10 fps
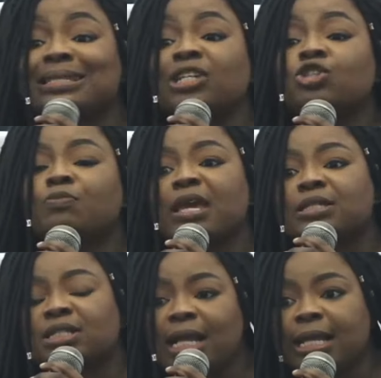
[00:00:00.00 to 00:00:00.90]
should be a
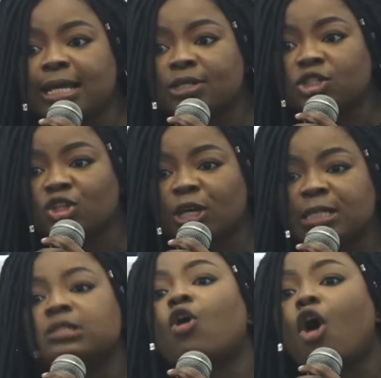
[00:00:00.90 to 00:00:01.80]
challenge
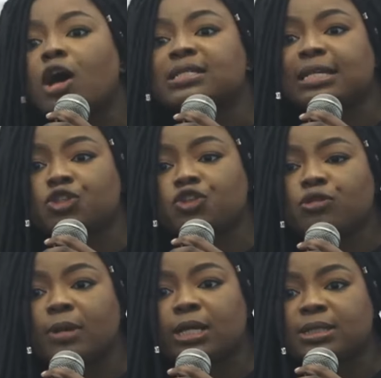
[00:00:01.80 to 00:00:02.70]
to us as
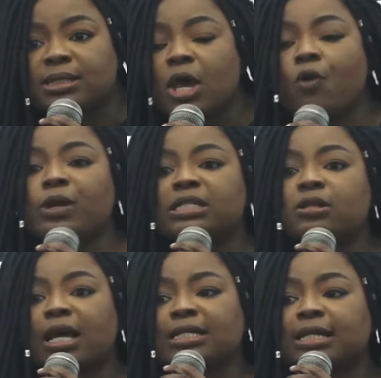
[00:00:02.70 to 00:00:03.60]
humans. We need to
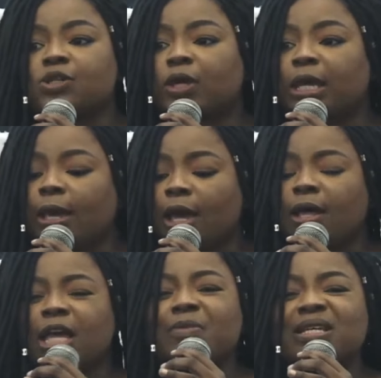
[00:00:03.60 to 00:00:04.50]
look at it and say, okay,
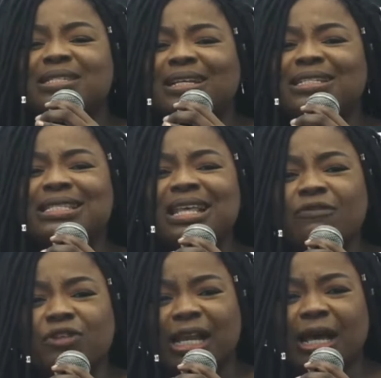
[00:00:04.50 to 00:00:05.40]
it means that this level
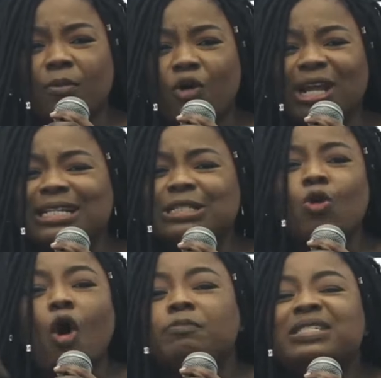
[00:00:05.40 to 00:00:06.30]
that I am on, I need to
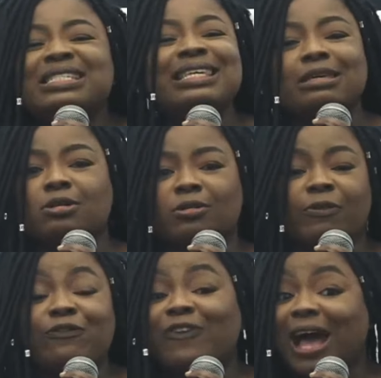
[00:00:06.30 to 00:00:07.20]
upskill
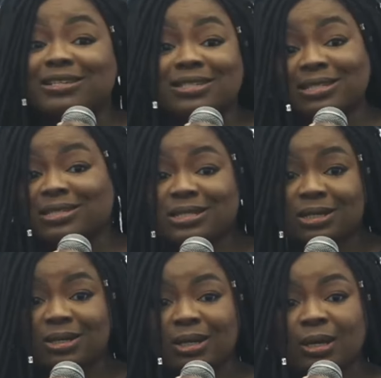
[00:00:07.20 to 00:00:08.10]
fast.
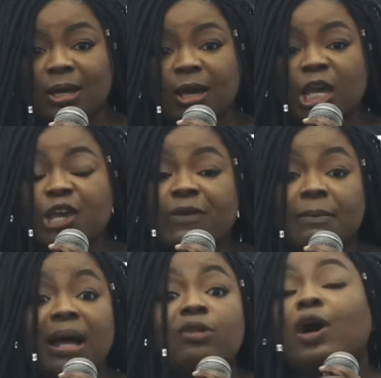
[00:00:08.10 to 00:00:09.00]
If
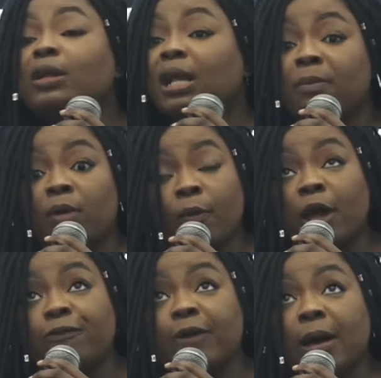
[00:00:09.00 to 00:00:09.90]

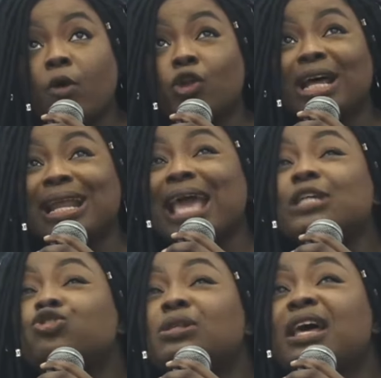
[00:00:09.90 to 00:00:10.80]
I'm on an
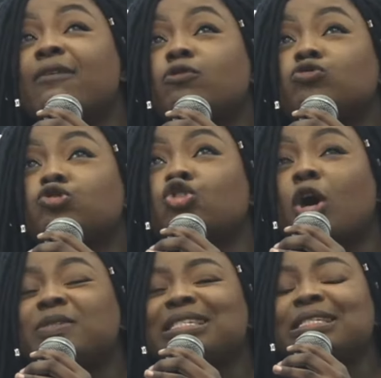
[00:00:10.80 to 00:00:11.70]
entry-level
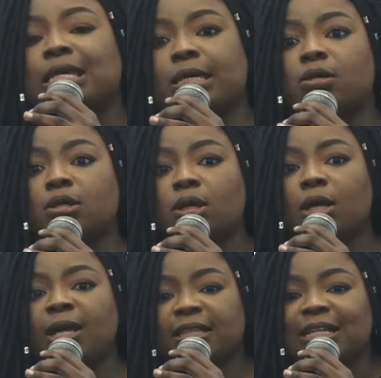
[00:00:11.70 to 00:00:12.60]
job skill,
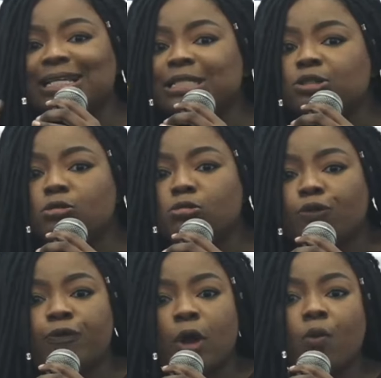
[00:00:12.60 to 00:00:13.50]
then I need to look
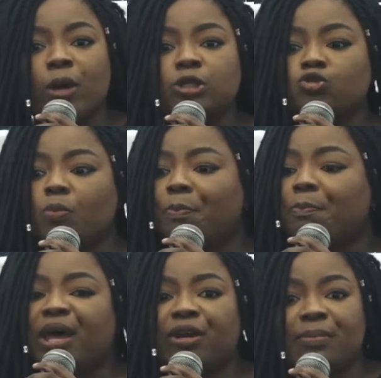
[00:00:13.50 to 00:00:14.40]
for a way to
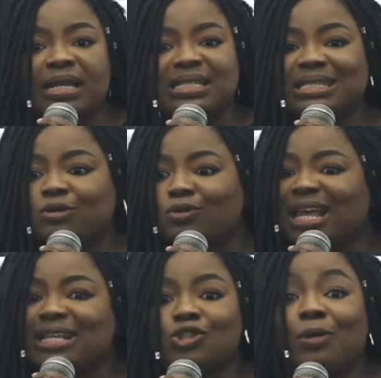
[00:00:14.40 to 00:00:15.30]
better my skill,
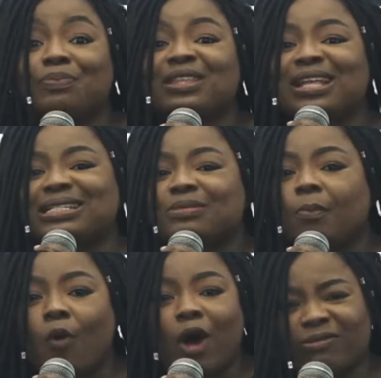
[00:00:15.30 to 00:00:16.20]
learn something that is
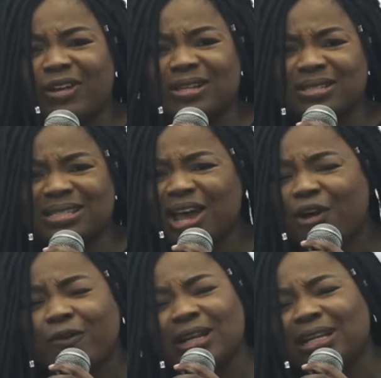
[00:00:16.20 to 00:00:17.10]
more advanced,
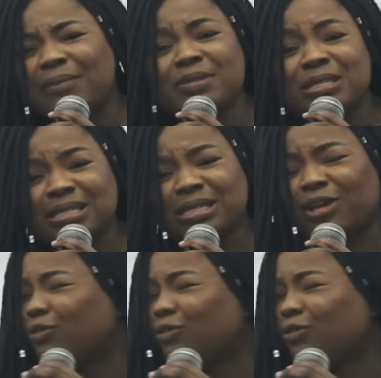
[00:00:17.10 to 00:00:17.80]
rather than being scared of